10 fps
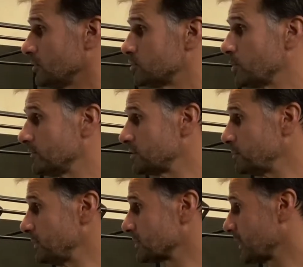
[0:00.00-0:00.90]
12
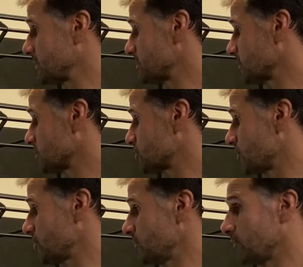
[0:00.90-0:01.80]
speed skaters, I'm going to show
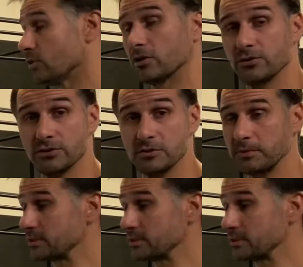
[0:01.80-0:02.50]
you. If you're not doing speed